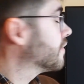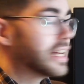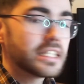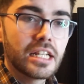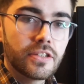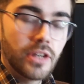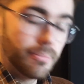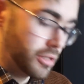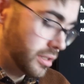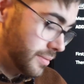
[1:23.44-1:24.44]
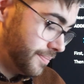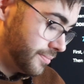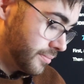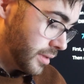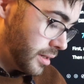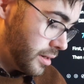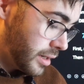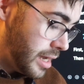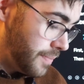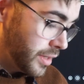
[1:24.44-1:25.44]
that set of numbers.
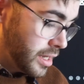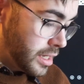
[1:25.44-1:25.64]
Okay,